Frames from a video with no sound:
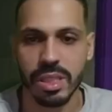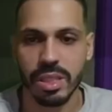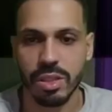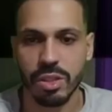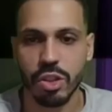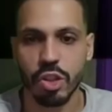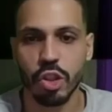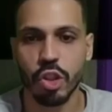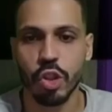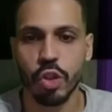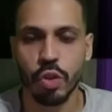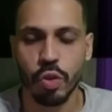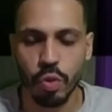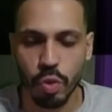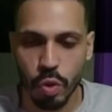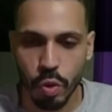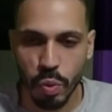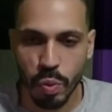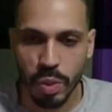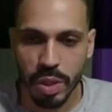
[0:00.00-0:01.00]

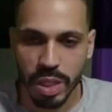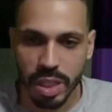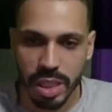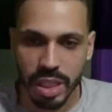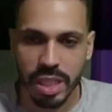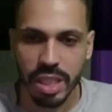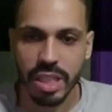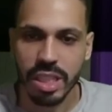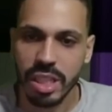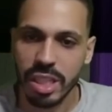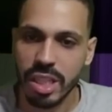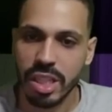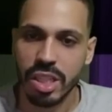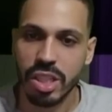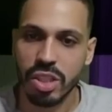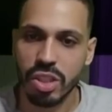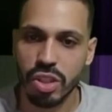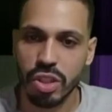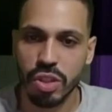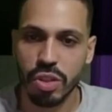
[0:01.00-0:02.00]
new.
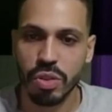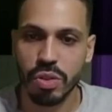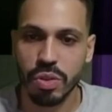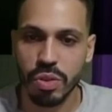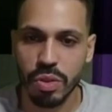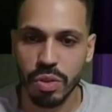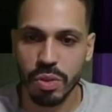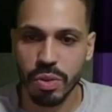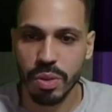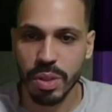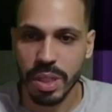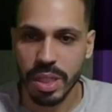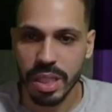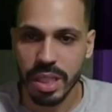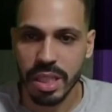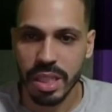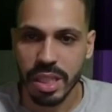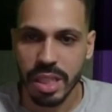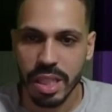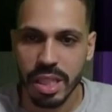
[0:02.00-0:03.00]
New
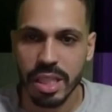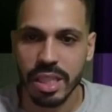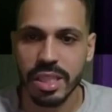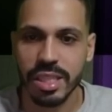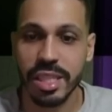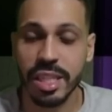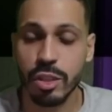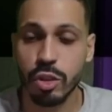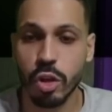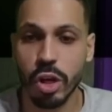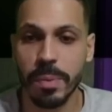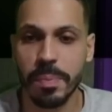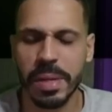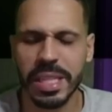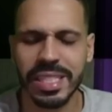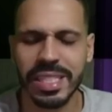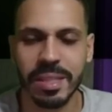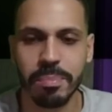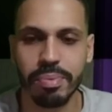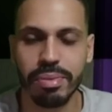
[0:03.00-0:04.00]
Detroit
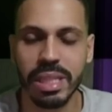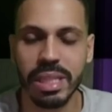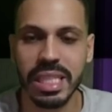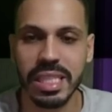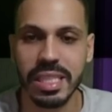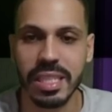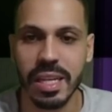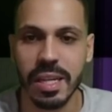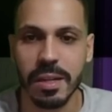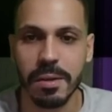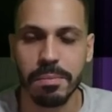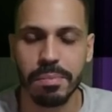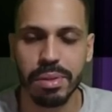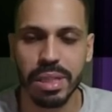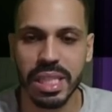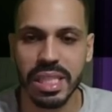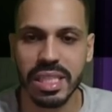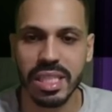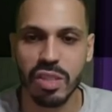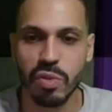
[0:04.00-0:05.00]
Piston, please,
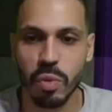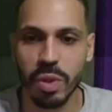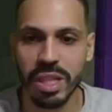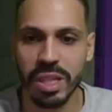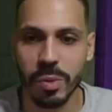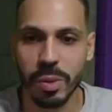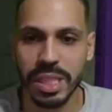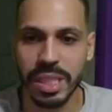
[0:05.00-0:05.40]
please, this is one of the ones